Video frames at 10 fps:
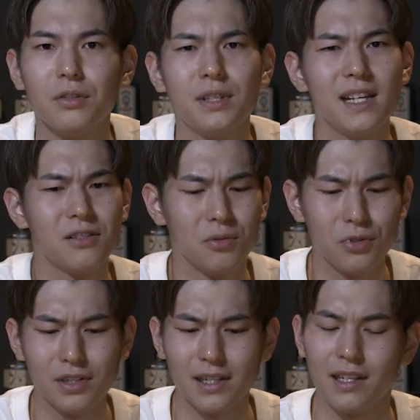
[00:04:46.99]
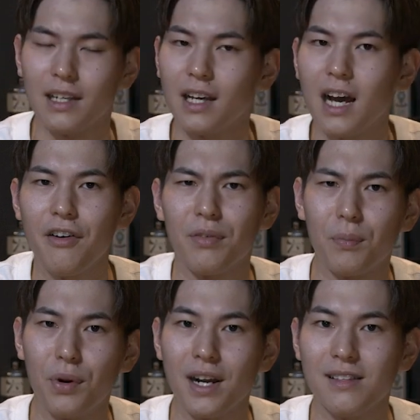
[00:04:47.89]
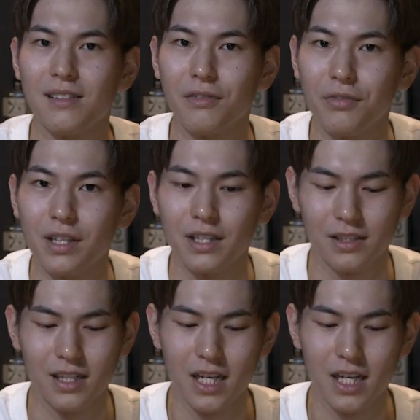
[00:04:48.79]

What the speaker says: So that's almost like a half a price difference,